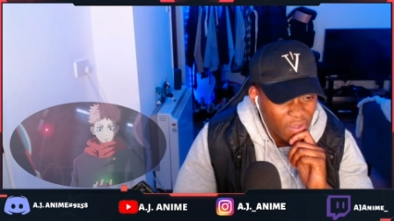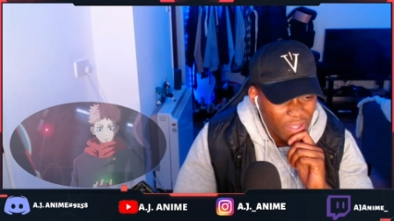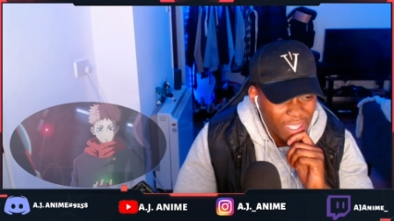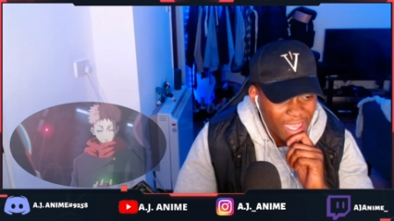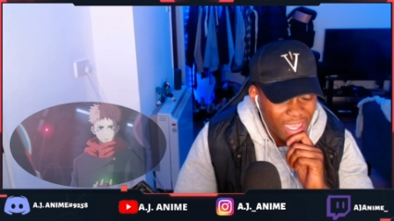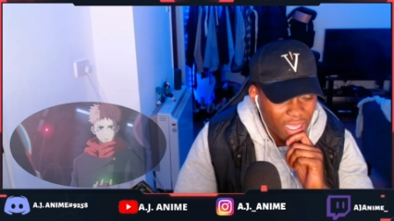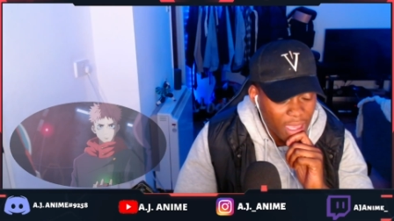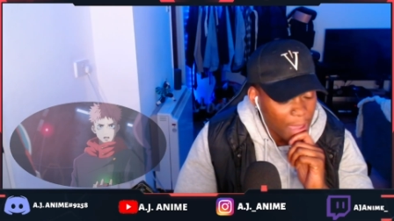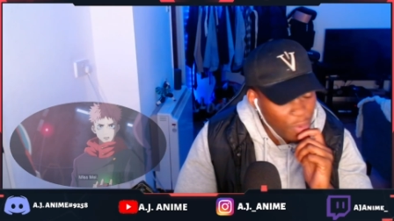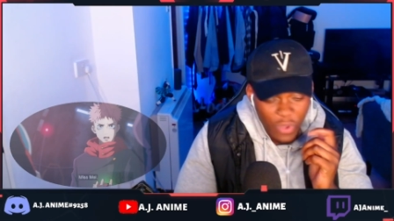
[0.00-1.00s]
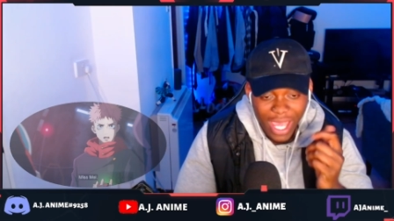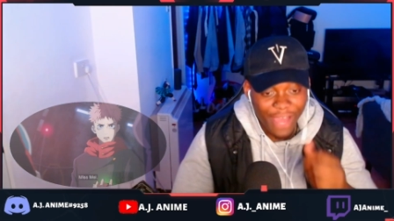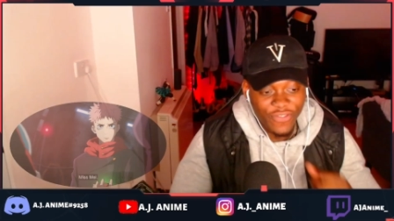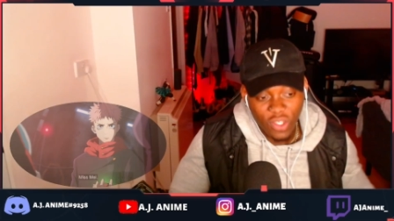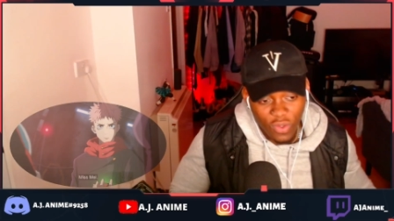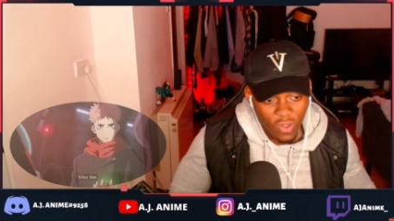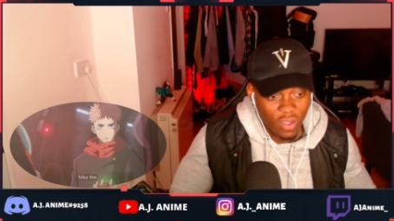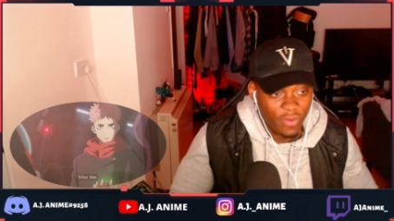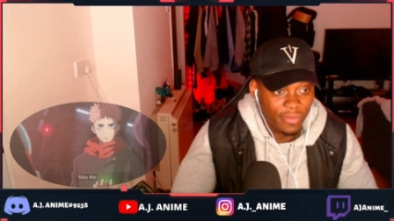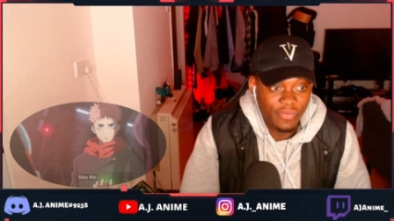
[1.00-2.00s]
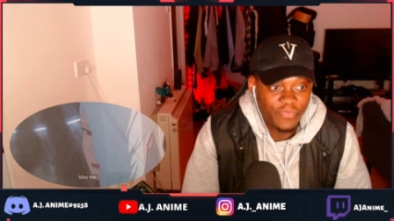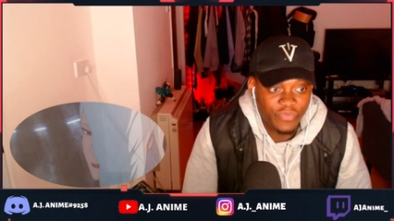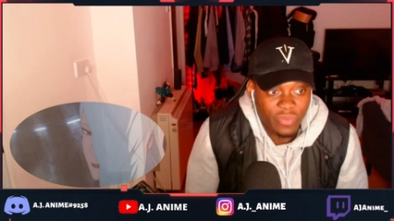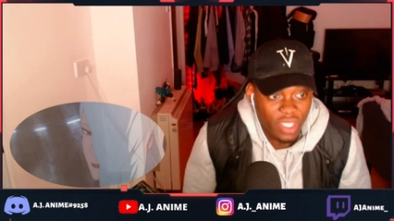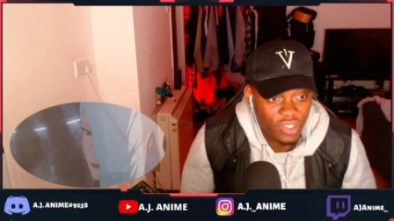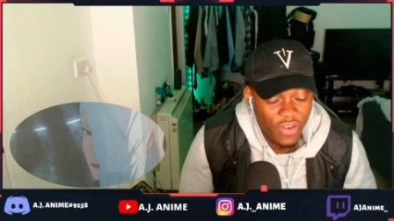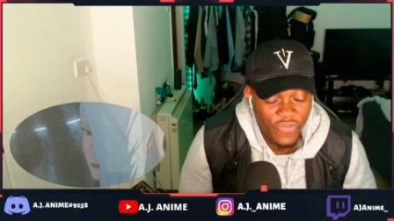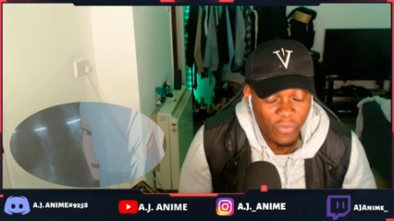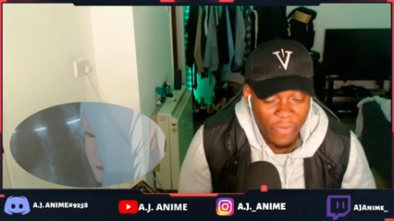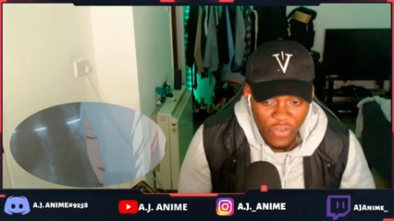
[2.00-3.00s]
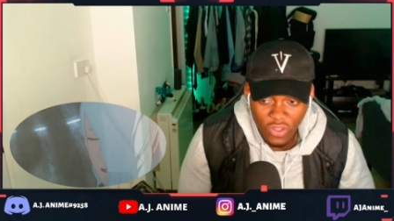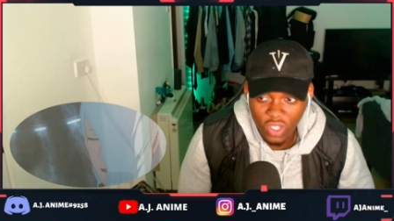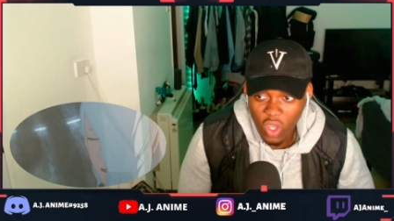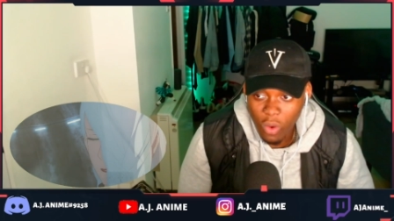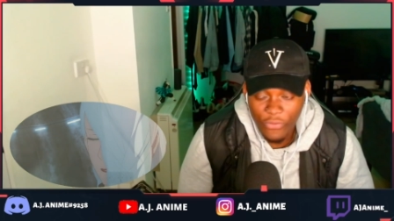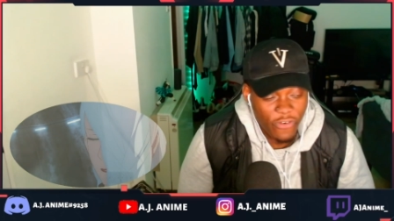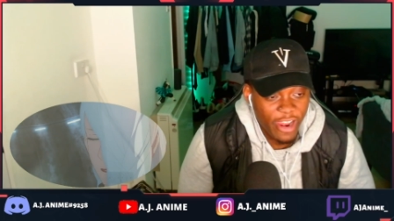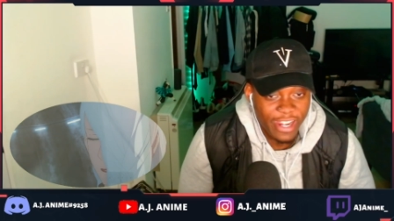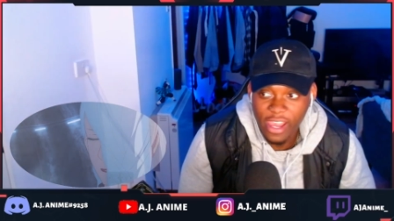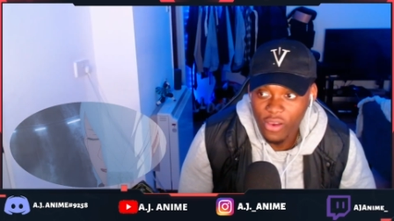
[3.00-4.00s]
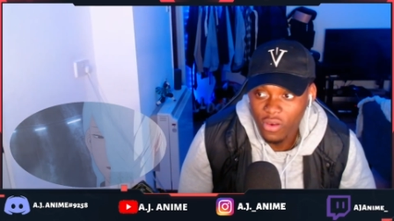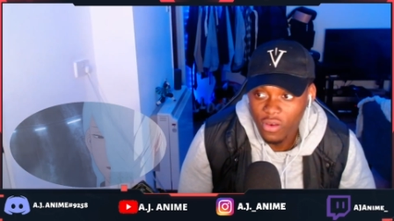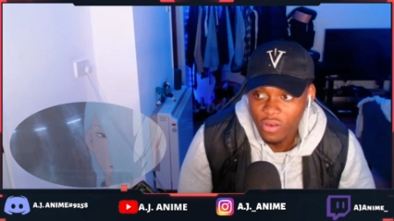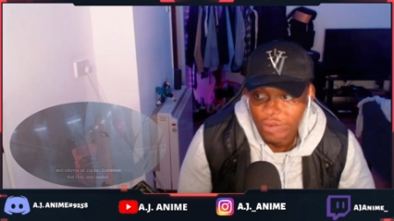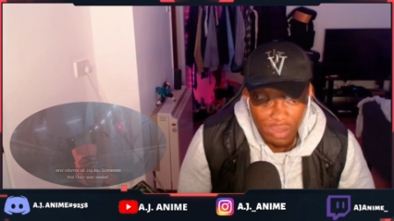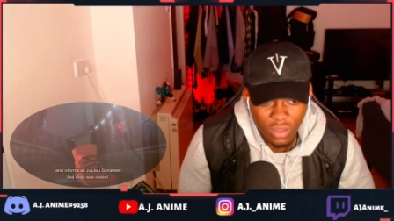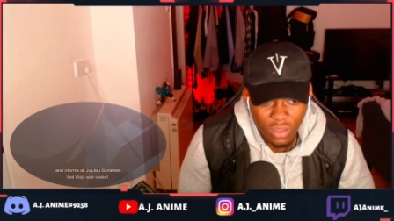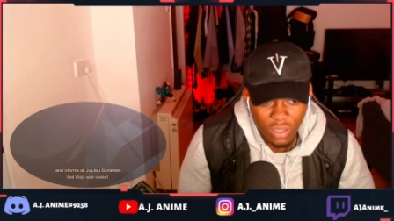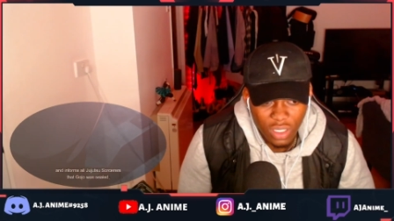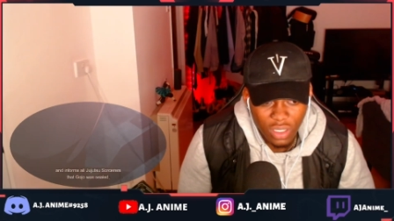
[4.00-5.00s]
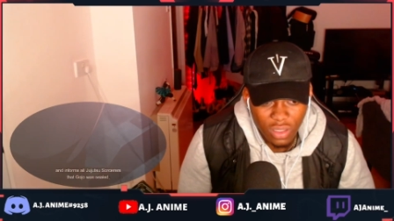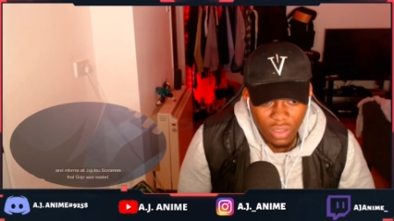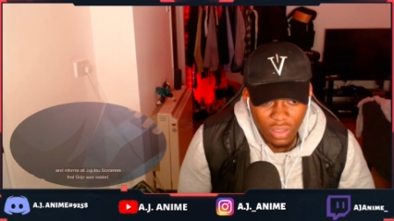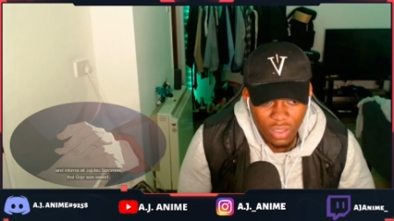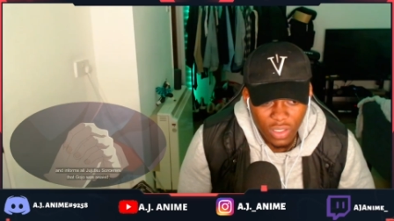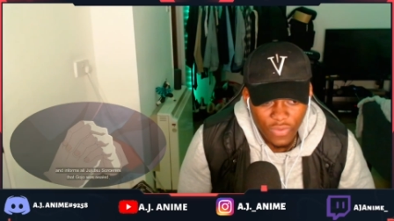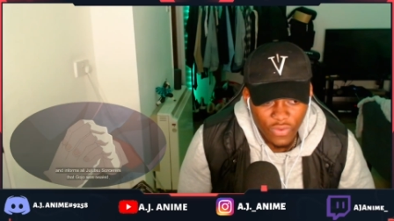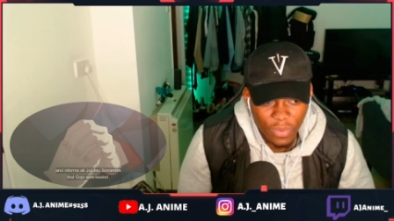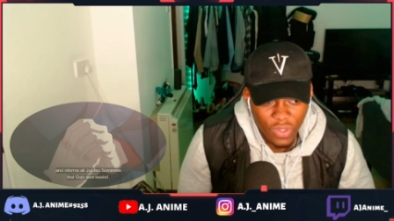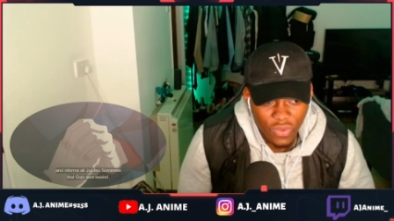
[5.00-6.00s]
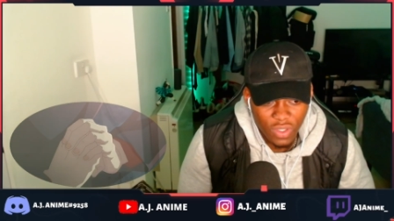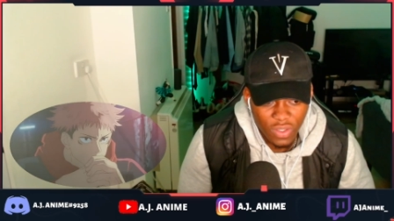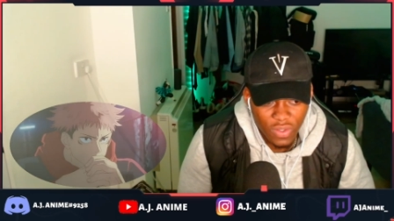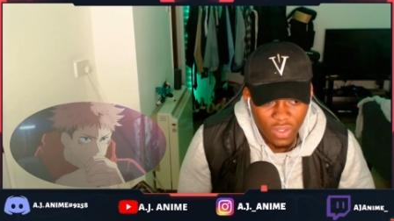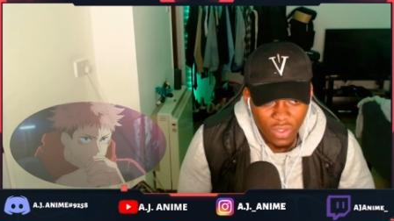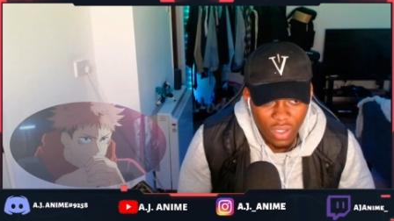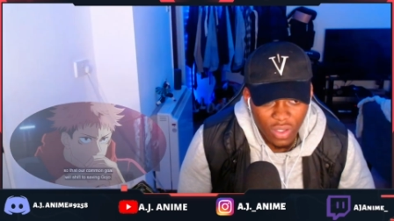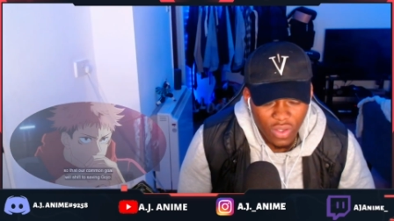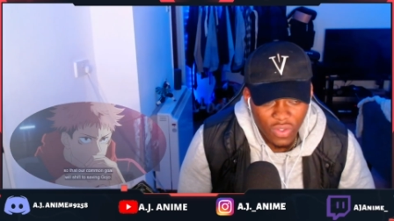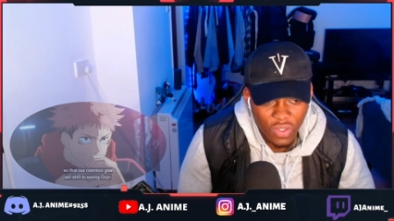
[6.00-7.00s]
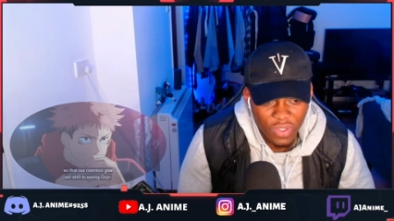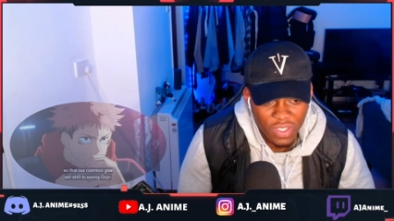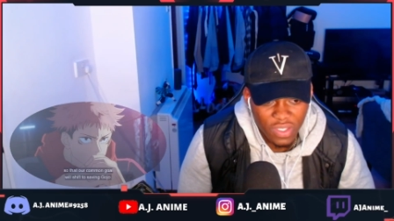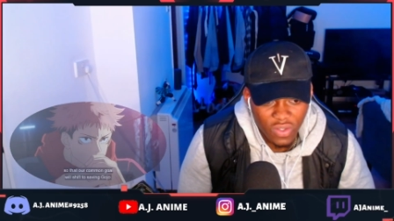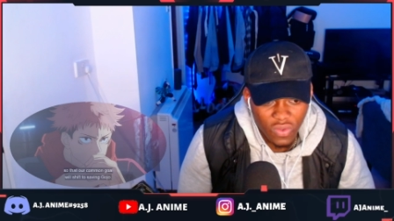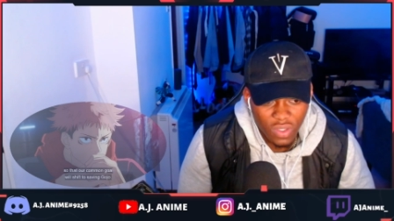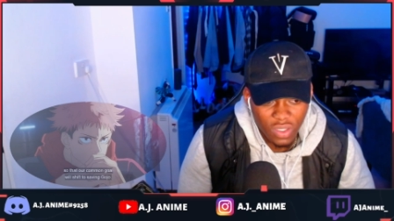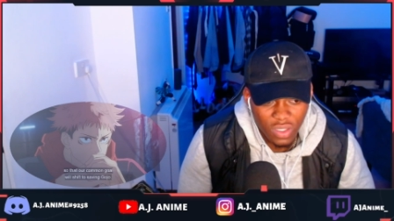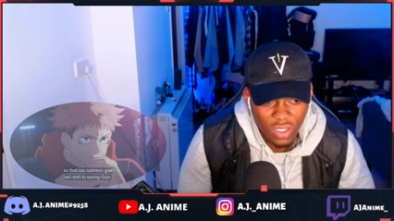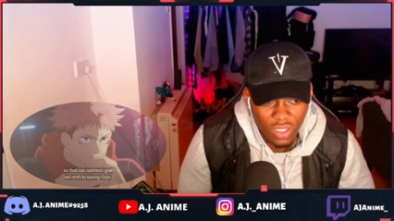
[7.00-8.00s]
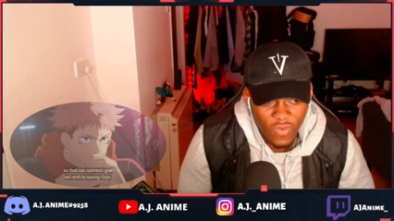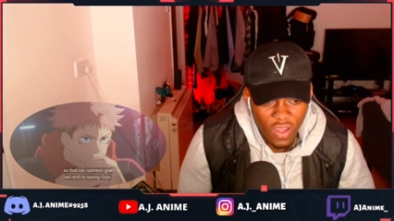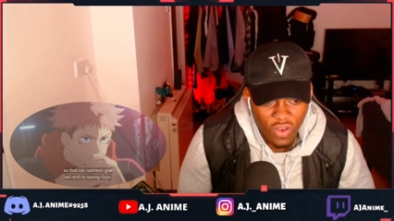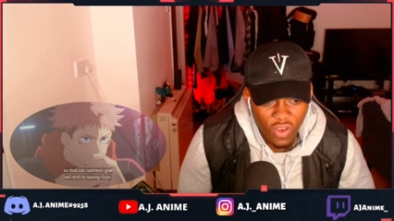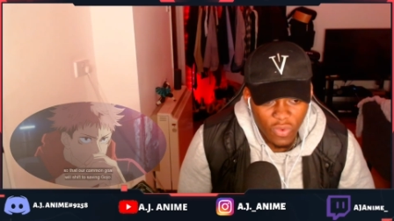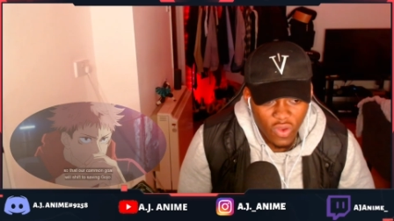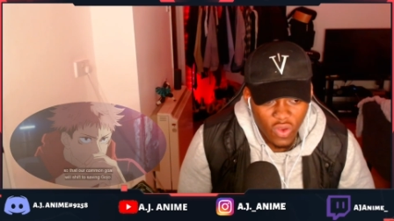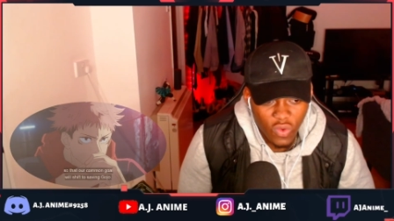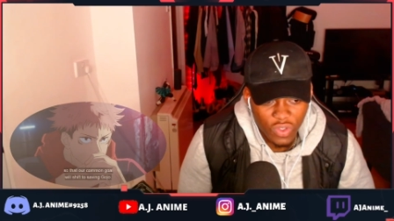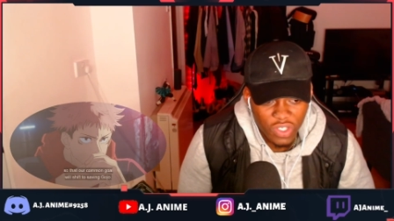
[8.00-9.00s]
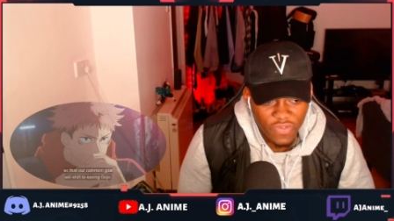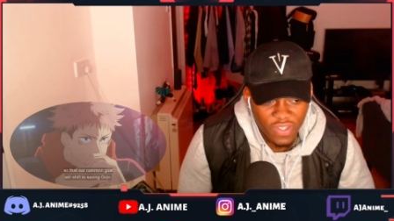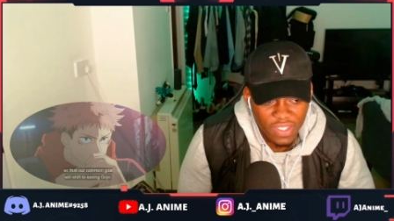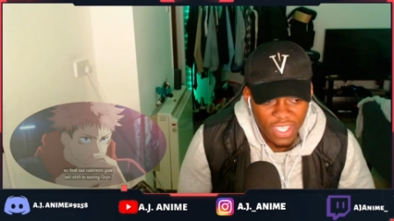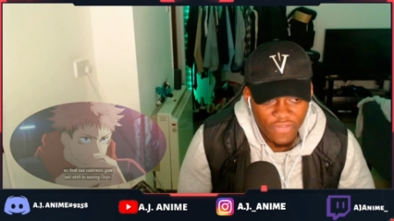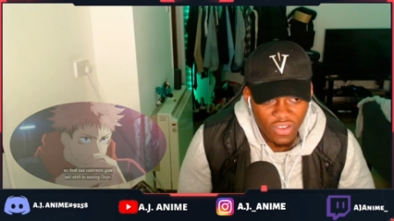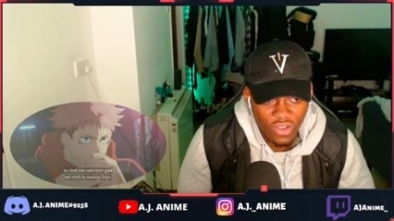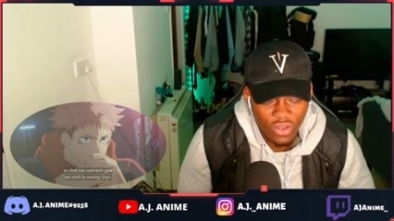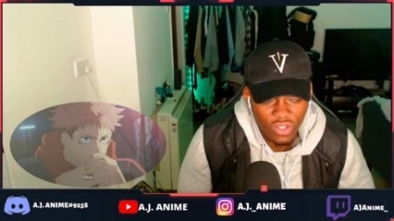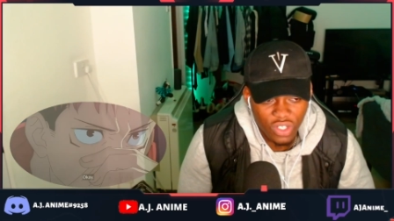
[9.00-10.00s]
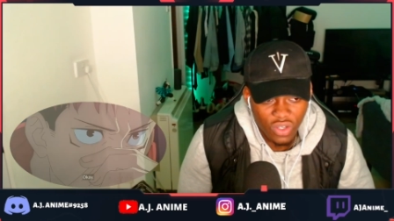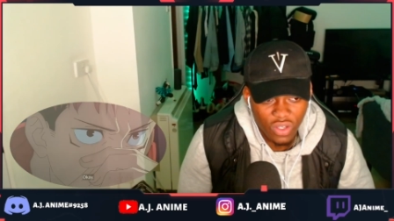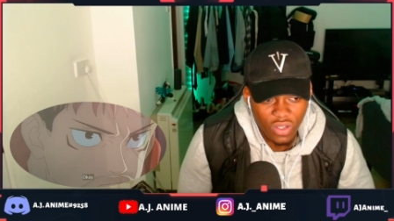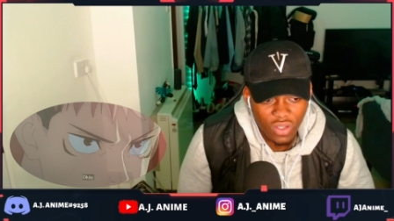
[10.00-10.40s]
Okay. I mean, we have to. It's the only thing we've got to go off right now. And from all just Gojo was sealed. But our common goal will shift to saving Gojo.